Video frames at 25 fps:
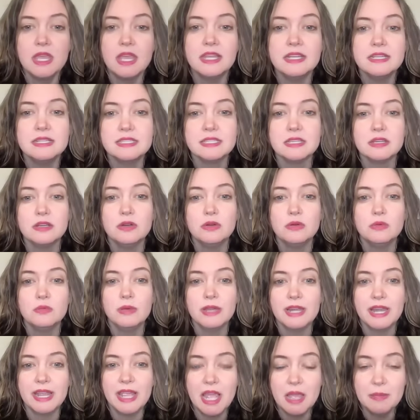And so
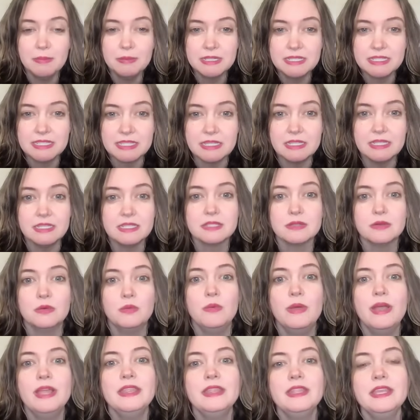what happens is
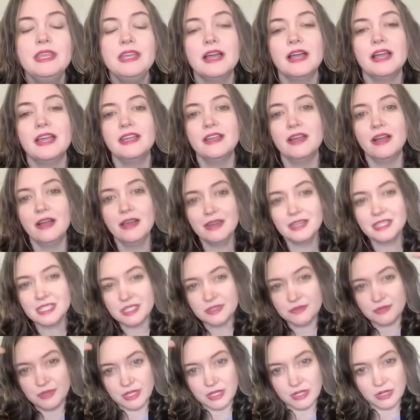when the
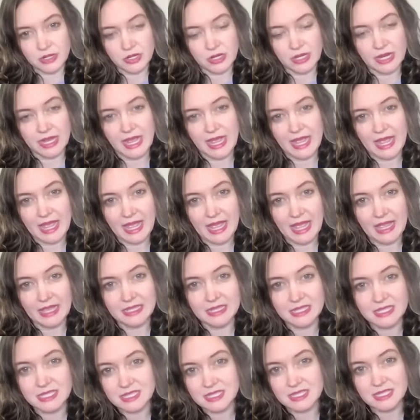ionosphere
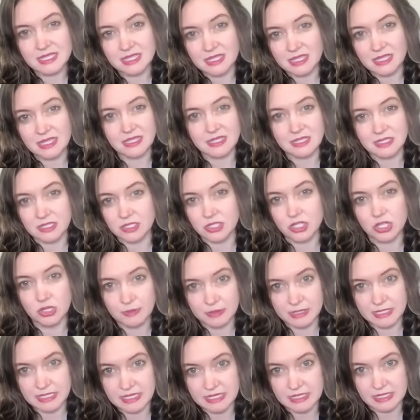has these
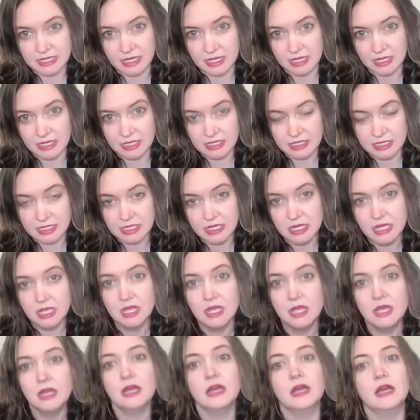disturbances in it,
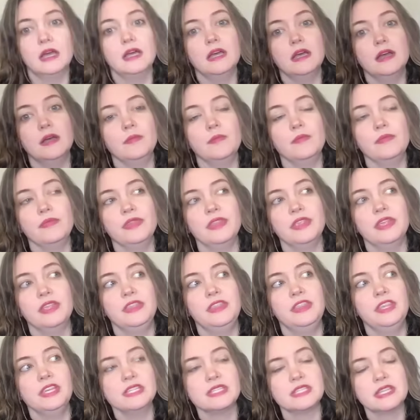um,
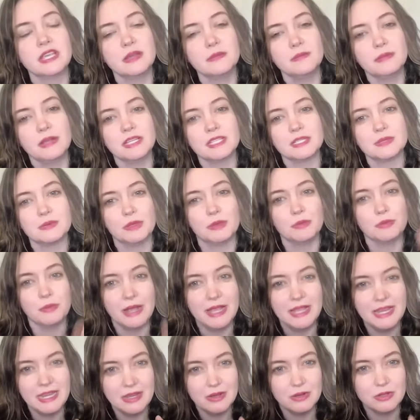this can mess with
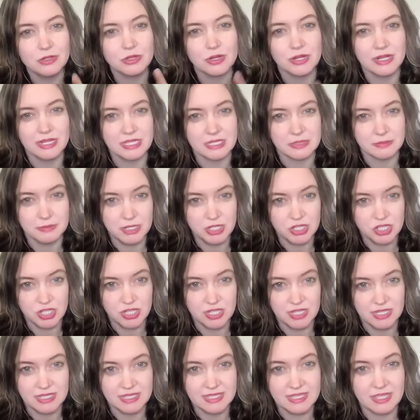radio
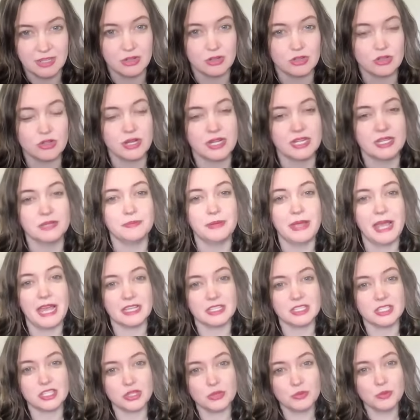transmissions that are trying to
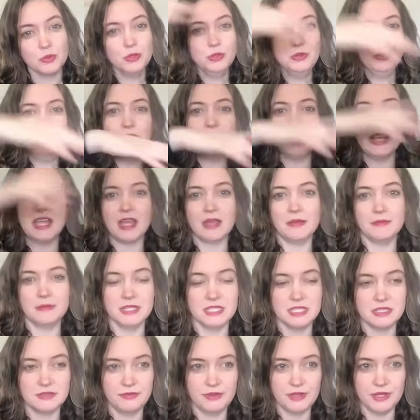pass through the
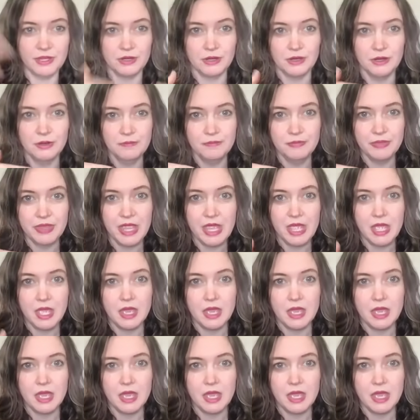atmosphere